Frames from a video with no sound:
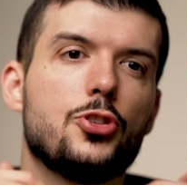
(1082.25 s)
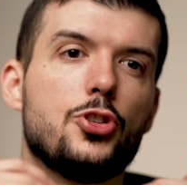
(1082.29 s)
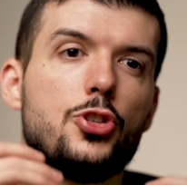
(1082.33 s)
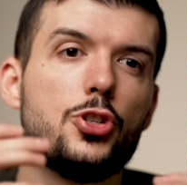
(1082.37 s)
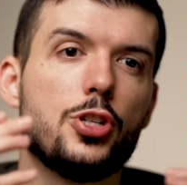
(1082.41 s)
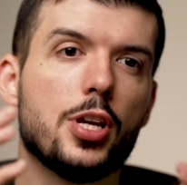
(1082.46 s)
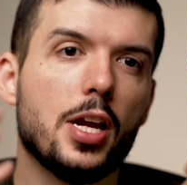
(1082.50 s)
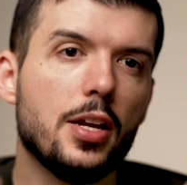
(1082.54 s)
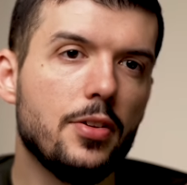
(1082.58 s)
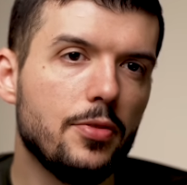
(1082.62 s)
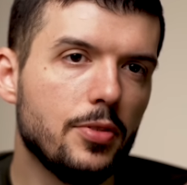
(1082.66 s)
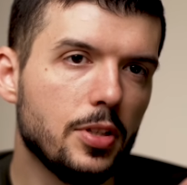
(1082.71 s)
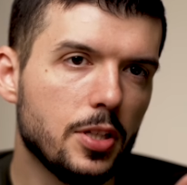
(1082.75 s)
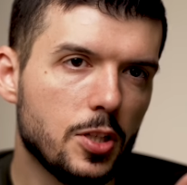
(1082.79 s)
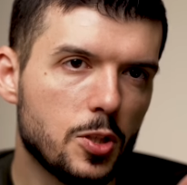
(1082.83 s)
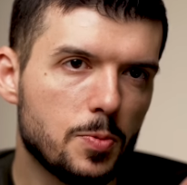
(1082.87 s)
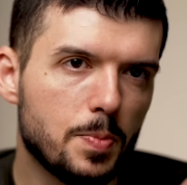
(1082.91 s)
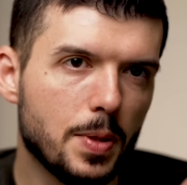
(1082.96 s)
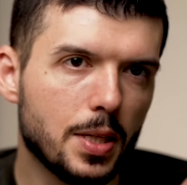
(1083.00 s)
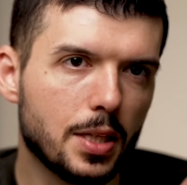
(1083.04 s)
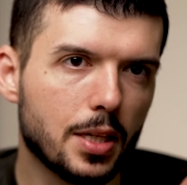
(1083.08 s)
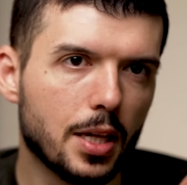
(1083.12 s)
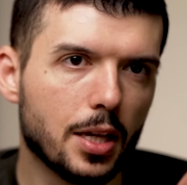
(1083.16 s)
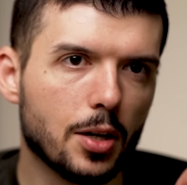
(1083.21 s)
Generally
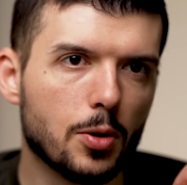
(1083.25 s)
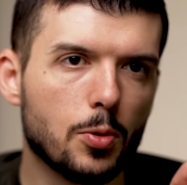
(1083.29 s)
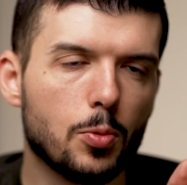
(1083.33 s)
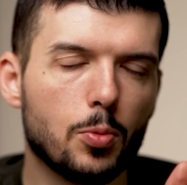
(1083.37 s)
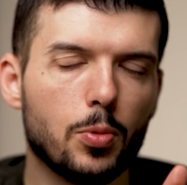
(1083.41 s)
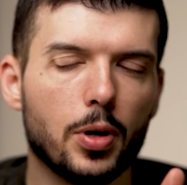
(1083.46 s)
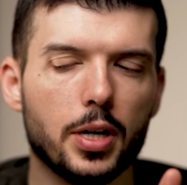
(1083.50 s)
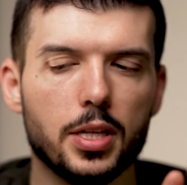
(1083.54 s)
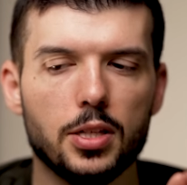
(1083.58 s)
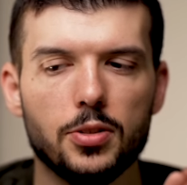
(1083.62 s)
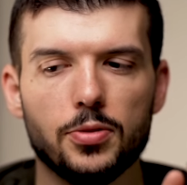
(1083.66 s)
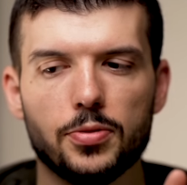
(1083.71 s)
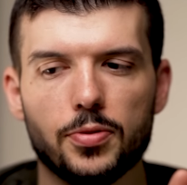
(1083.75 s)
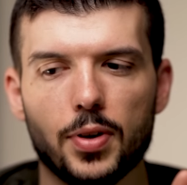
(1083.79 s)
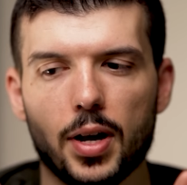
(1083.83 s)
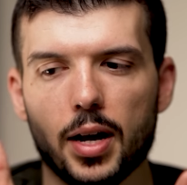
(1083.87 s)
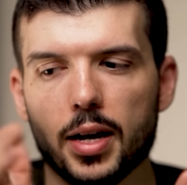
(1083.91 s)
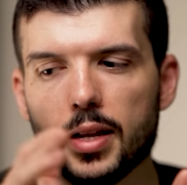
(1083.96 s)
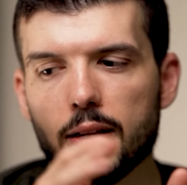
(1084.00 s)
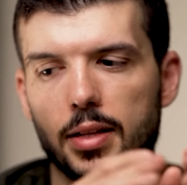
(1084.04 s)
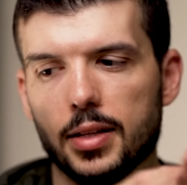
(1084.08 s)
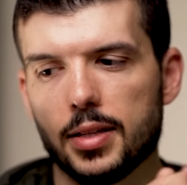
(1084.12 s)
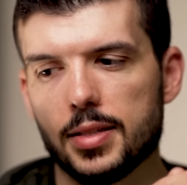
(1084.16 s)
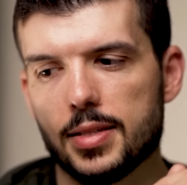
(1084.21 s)
speaking, what you
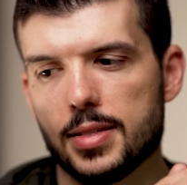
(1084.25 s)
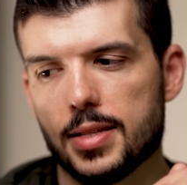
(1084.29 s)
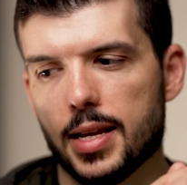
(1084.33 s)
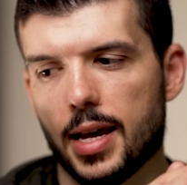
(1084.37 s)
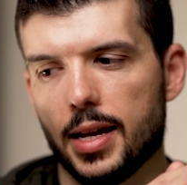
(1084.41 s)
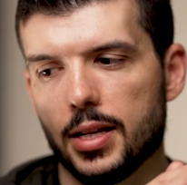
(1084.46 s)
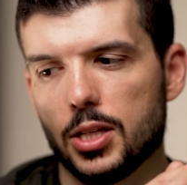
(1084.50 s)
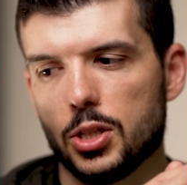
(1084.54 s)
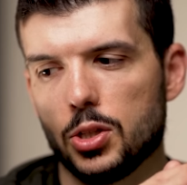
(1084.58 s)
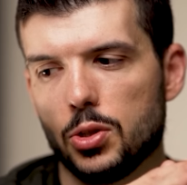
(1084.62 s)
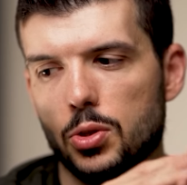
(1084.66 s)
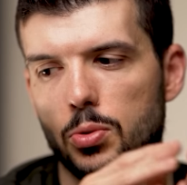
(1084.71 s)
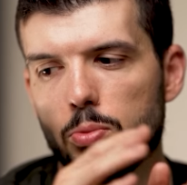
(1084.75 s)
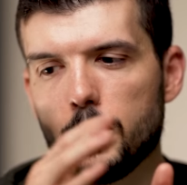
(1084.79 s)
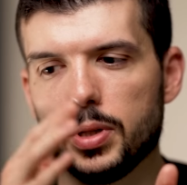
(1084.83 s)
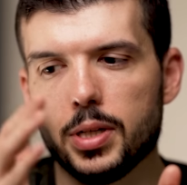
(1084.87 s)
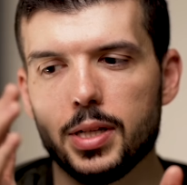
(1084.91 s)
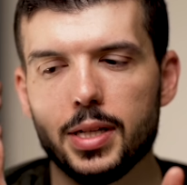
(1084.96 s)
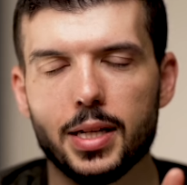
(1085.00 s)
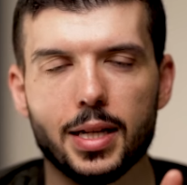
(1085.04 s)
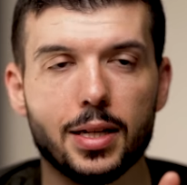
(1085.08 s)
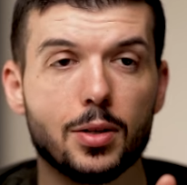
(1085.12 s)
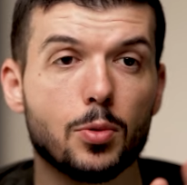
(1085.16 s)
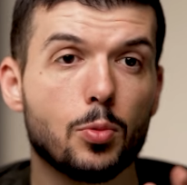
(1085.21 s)
find is that you
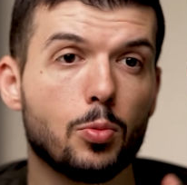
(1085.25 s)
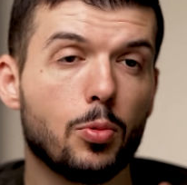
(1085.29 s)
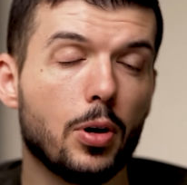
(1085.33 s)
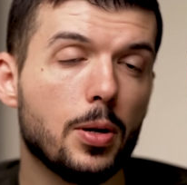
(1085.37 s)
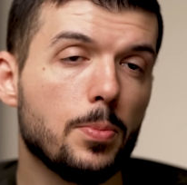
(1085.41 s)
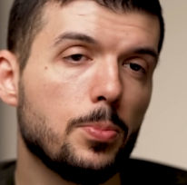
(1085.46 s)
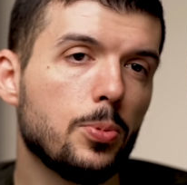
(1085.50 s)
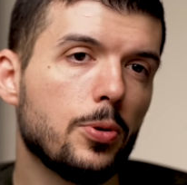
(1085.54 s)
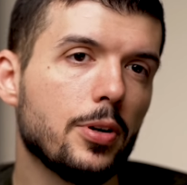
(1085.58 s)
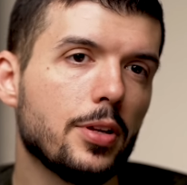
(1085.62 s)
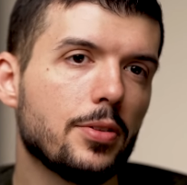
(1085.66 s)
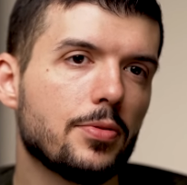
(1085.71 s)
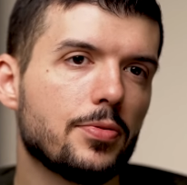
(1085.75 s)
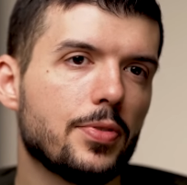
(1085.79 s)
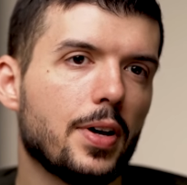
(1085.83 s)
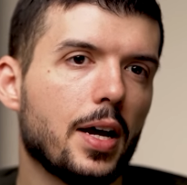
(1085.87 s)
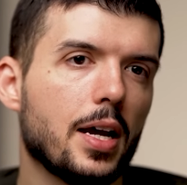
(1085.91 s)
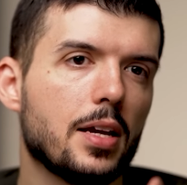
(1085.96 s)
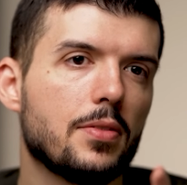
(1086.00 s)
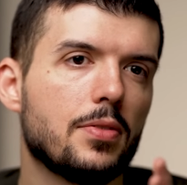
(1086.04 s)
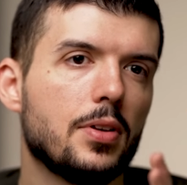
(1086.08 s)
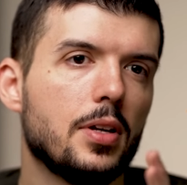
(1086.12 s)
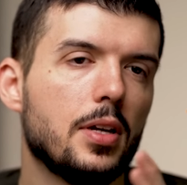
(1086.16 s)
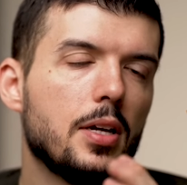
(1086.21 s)
would need
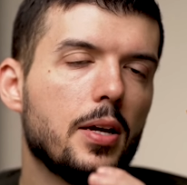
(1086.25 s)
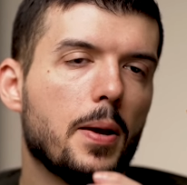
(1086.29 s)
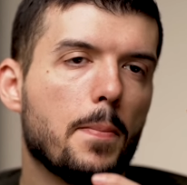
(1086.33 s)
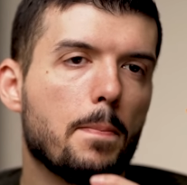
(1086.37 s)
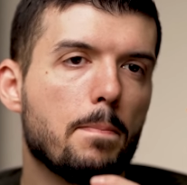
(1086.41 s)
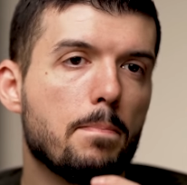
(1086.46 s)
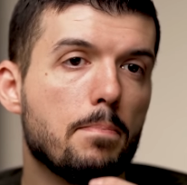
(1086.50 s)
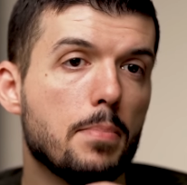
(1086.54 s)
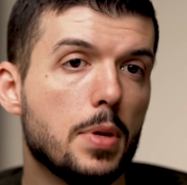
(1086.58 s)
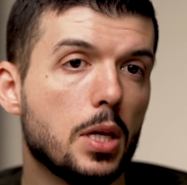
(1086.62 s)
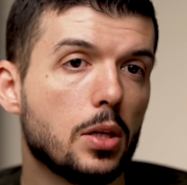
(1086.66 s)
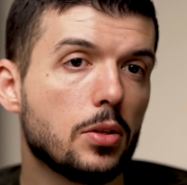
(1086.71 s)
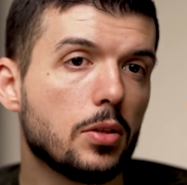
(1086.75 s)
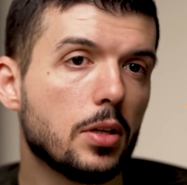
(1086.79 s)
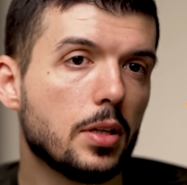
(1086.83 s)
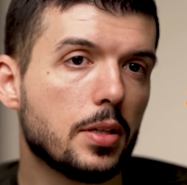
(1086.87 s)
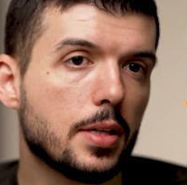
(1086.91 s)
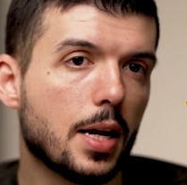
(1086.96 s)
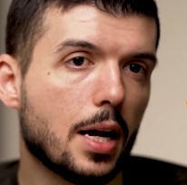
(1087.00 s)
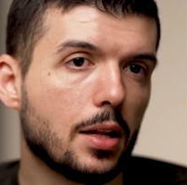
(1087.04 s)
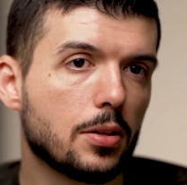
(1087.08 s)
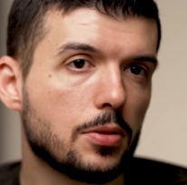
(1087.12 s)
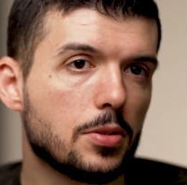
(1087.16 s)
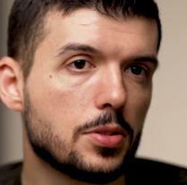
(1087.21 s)
1.5 million
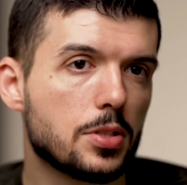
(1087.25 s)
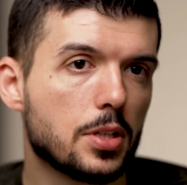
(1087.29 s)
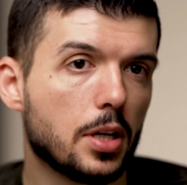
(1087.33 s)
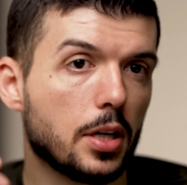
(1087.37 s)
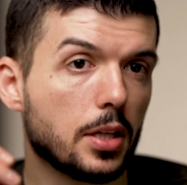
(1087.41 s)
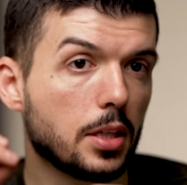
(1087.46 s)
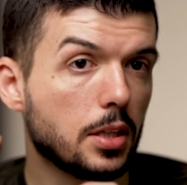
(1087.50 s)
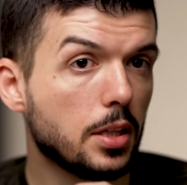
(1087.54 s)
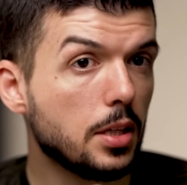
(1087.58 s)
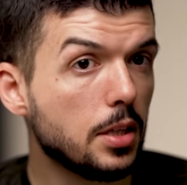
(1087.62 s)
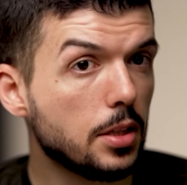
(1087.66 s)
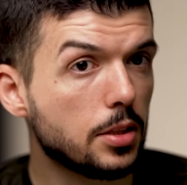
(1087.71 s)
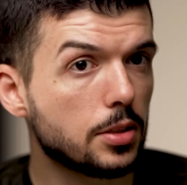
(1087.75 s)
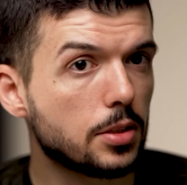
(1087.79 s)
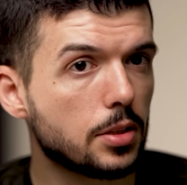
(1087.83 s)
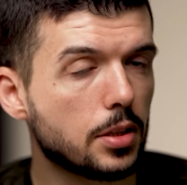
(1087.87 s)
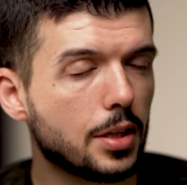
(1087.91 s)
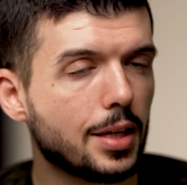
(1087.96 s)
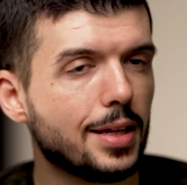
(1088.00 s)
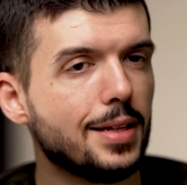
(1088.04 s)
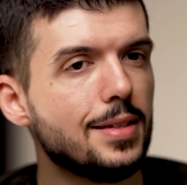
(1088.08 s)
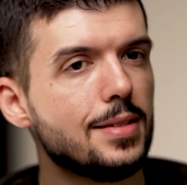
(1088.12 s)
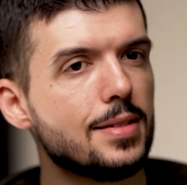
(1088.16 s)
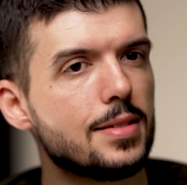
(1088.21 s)
dollars a year
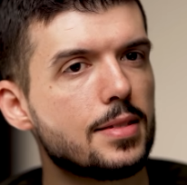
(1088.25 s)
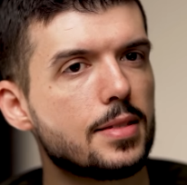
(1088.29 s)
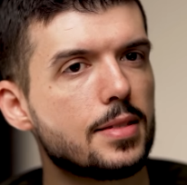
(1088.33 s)
in